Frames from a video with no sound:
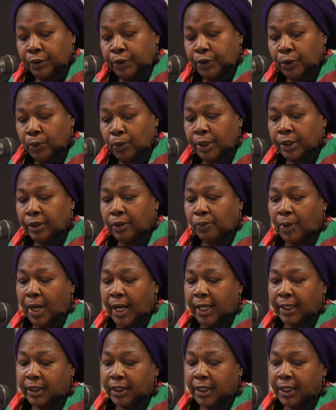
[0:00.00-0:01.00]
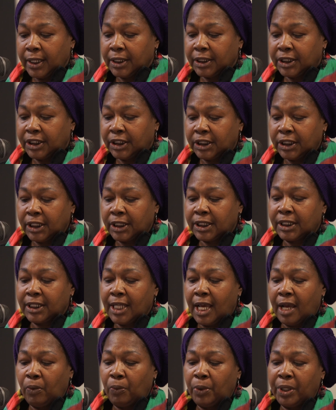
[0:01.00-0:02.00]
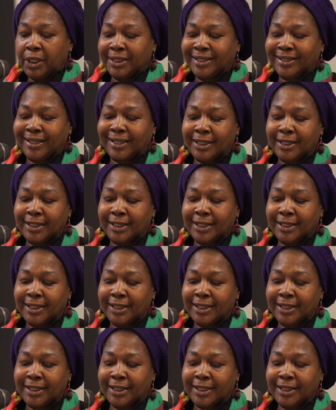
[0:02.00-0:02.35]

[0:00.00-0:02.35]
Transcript: Doing the right thing is just not what is